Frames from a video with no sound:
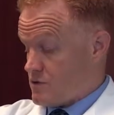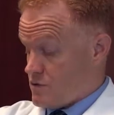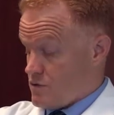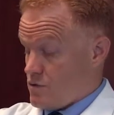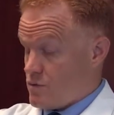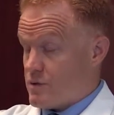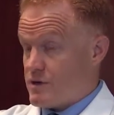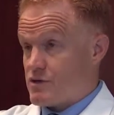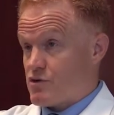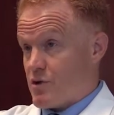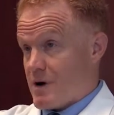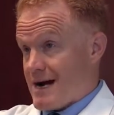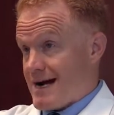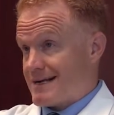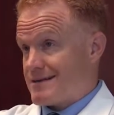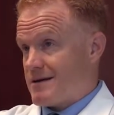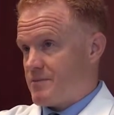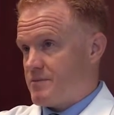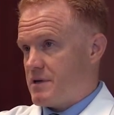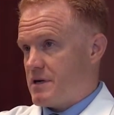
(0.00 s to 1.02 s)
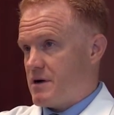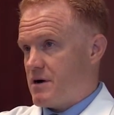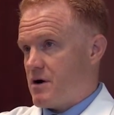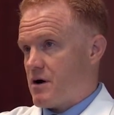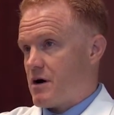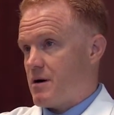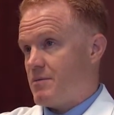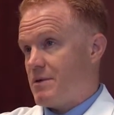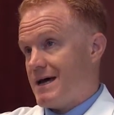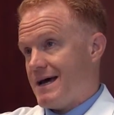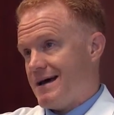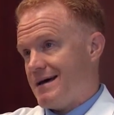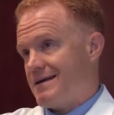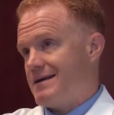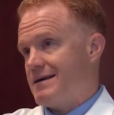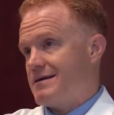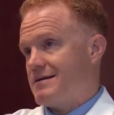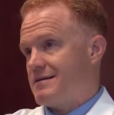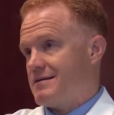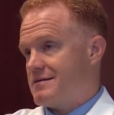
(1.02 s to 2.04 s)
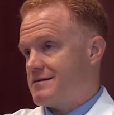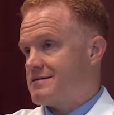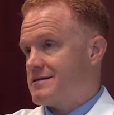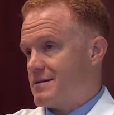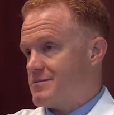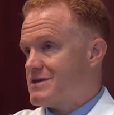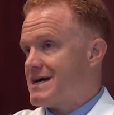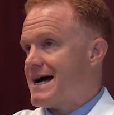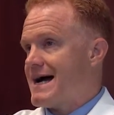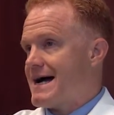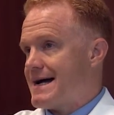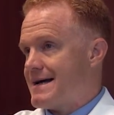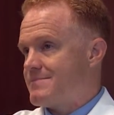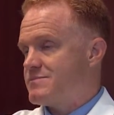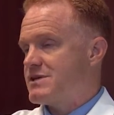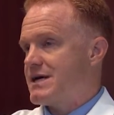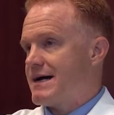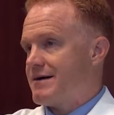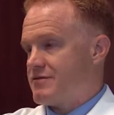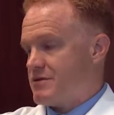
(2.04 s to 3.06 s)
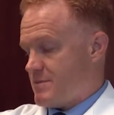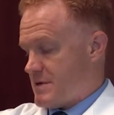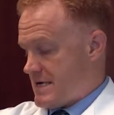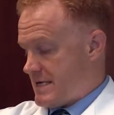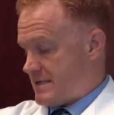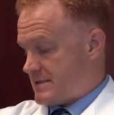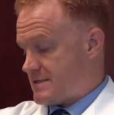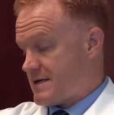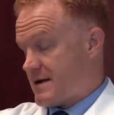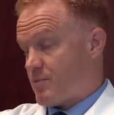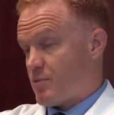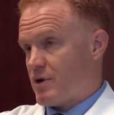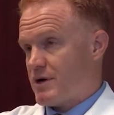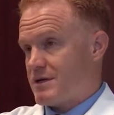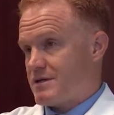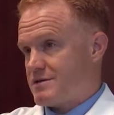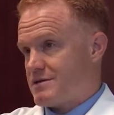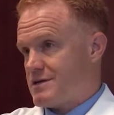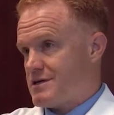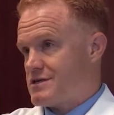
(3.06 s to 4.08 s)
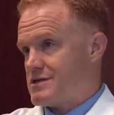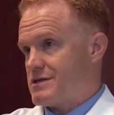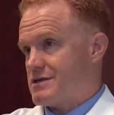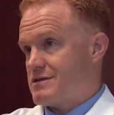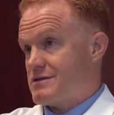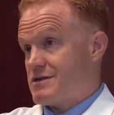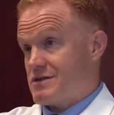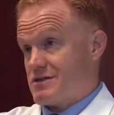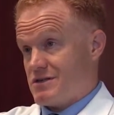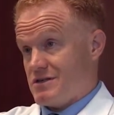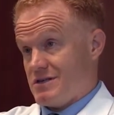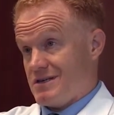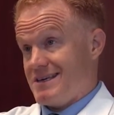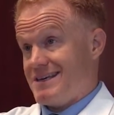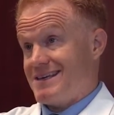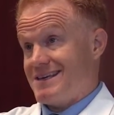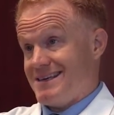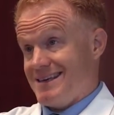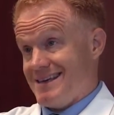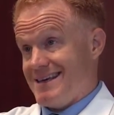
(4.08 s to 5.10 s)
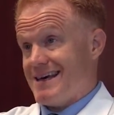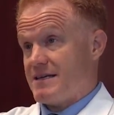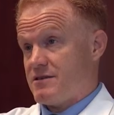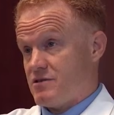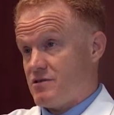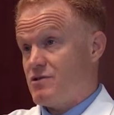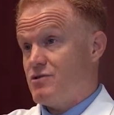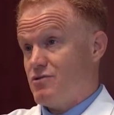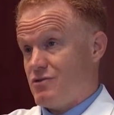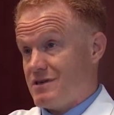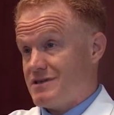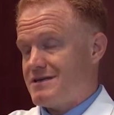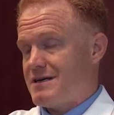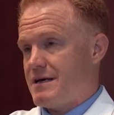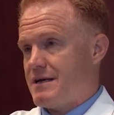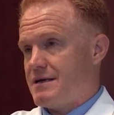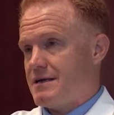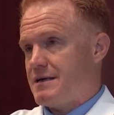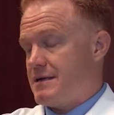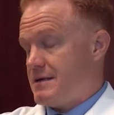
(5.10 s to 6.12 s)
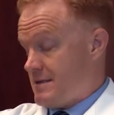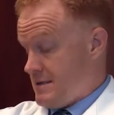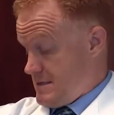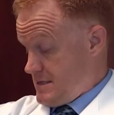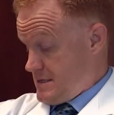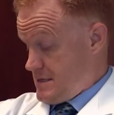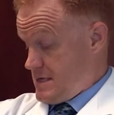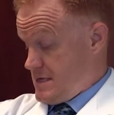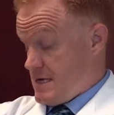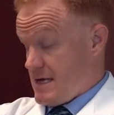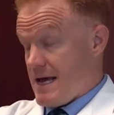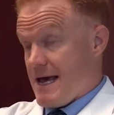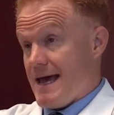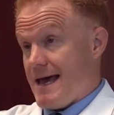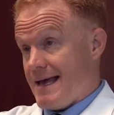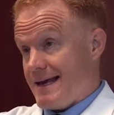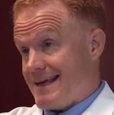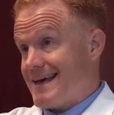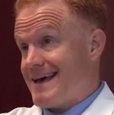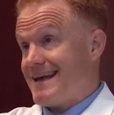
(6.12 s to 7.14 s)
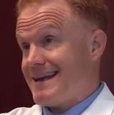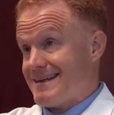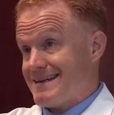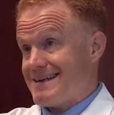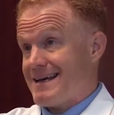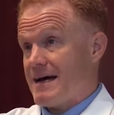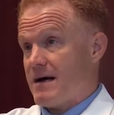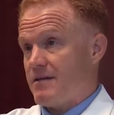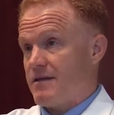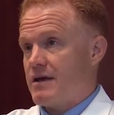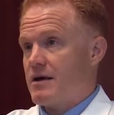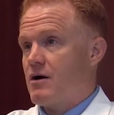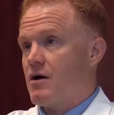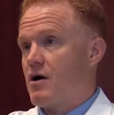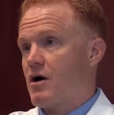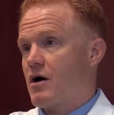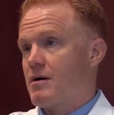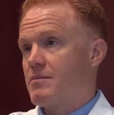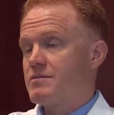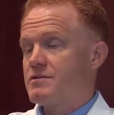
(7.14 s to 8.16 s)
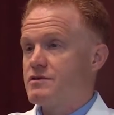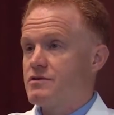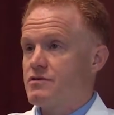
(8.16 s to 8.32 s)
do retract up the arm, you sometimes have to make a separate incision just to get to the tendon and get it down the arm